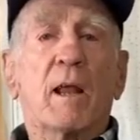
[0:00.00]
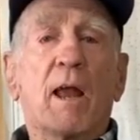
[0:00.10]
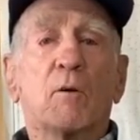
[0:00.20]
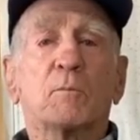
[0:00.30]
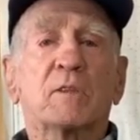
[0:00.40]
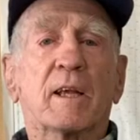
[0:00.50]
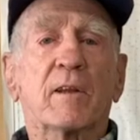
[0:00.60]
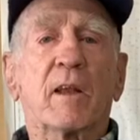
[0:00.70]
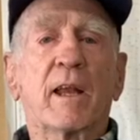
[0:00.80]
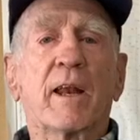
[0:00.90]
helps
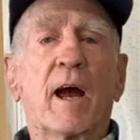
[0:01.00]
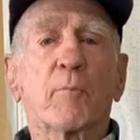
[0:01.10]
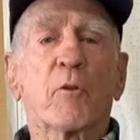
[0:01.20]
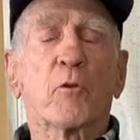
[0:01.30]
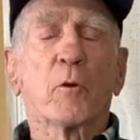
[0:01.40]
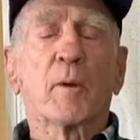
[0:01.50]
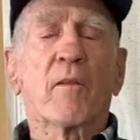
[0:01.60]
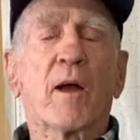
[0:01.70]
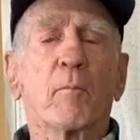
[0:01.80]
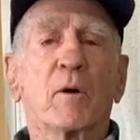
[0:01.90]
set in hypothermia
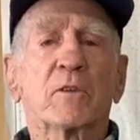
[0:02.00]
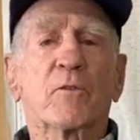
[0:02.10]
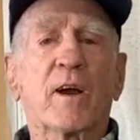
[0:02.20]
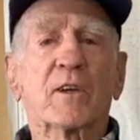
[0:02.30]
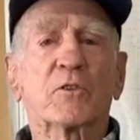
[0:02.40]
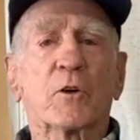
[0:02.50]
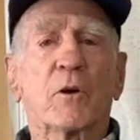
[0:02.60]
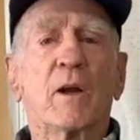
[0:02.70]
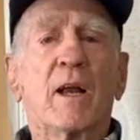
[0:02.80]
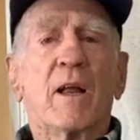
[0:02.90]
that much faster.